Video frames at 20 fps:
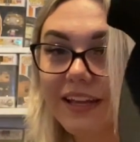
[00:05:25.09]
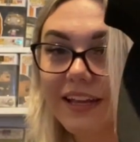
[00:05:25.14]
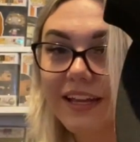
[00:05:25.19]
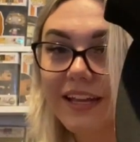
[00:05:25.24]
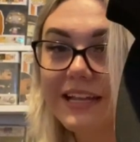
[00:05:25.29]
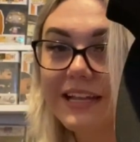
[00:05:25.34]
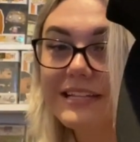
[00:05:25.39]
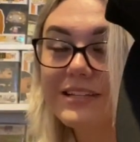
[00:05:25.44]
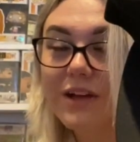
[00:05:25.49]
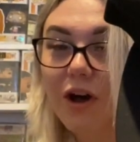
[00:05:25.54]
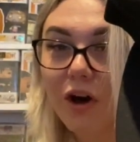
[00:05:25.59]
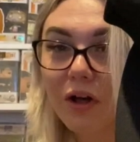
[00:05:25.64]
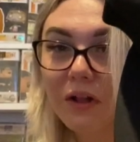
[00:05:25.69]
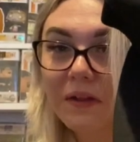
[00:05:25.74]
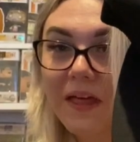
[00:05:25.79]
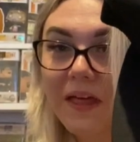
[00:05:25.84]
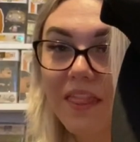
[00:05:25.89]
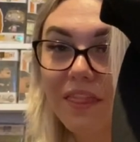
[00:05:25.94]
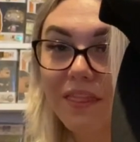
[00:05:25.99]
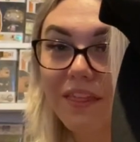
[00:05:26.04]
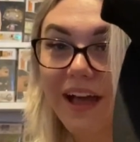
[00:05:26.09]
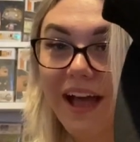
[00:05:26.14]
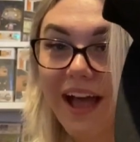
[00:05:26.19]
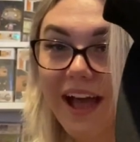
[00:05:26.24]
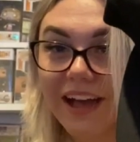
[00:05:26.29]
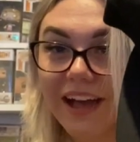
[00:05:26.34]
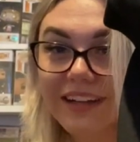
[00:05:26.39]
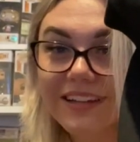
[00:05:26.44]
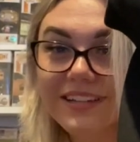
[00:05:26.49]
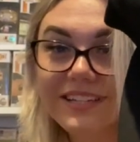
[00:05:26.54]
is on the
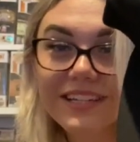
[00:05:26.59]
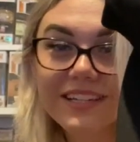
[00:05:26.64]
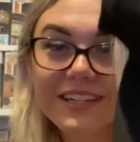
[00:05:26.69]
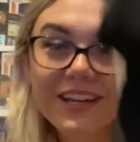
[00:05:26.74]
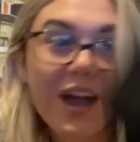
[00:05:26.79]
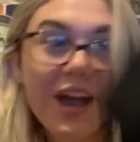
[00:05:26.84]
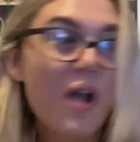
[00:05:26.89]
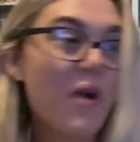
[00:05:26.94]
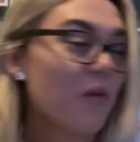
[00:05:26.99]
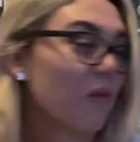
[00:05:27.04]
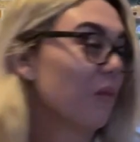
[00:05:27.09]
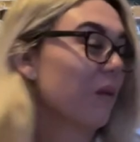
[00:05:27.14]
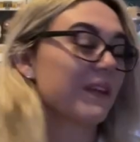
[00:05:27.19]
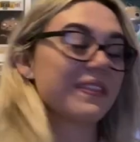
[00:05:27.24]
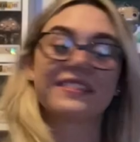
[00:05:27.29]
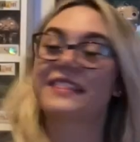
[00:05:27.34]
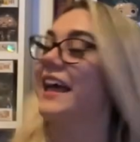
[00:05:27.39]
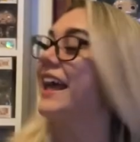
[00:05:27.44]
hat. What